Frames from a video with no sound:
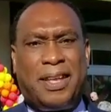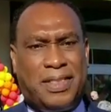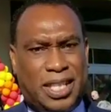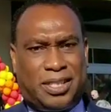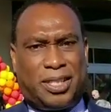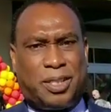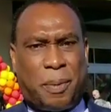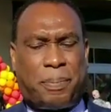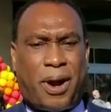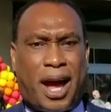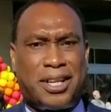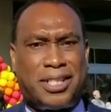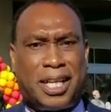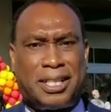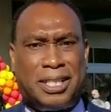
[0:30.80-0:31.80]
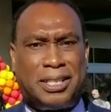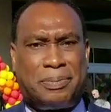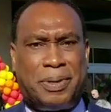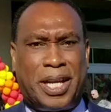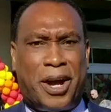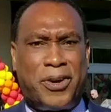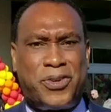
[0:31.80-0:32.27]
this is a project that's
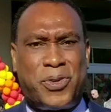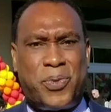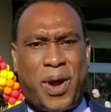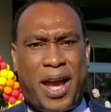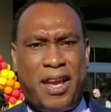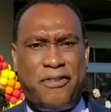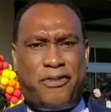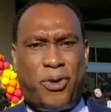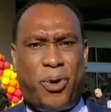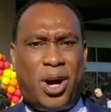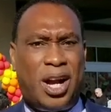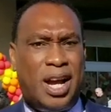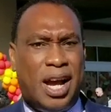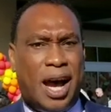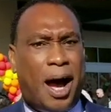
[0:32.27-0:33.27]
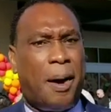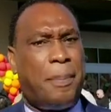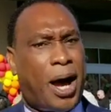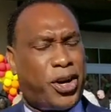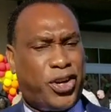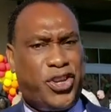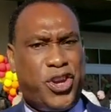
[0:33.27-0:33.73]
been underway for
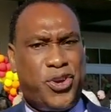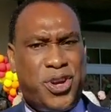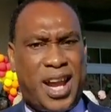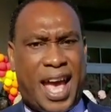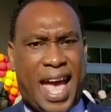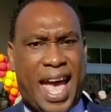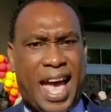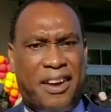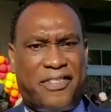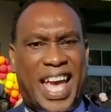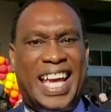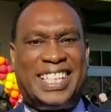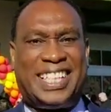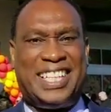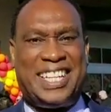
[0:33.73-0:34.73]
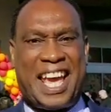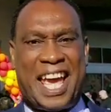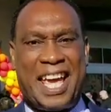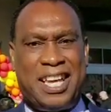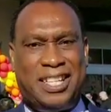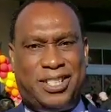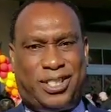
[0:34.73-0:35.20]
about a year and a half, and
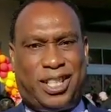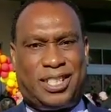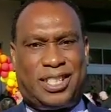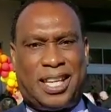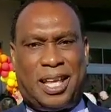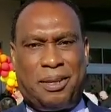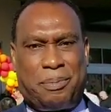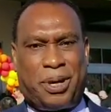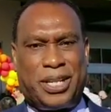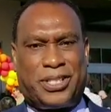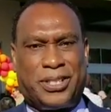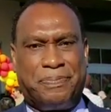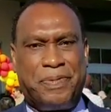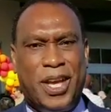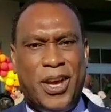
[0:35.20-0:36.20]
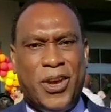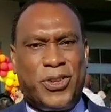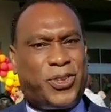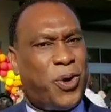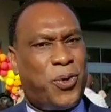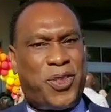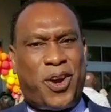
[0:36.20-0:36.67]
today is the celebration.
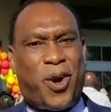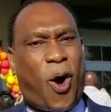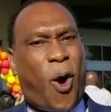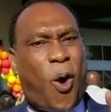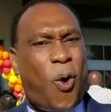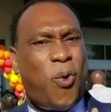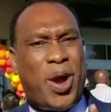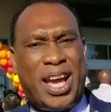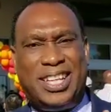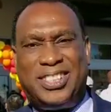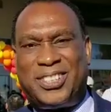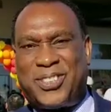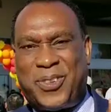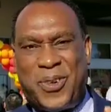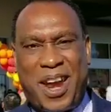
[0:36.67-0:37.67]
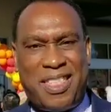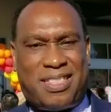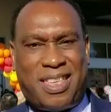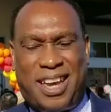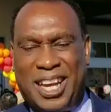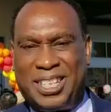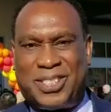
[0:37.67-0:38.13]
So there are always great
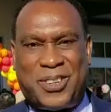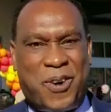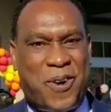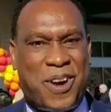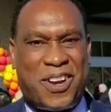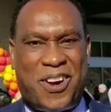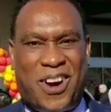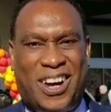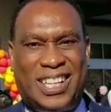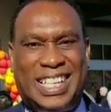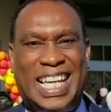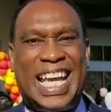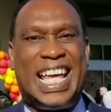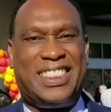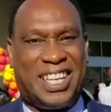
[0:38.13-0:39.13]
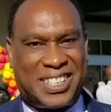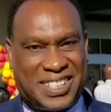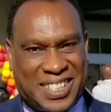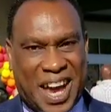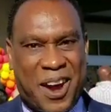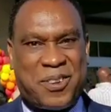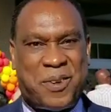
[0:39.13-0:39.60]
things going on in the
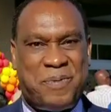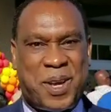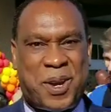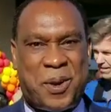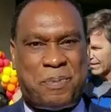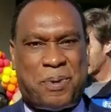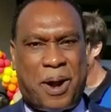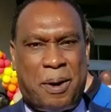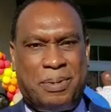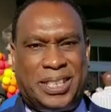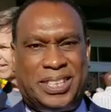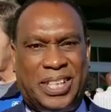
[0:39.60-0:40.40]
Sacramento Promise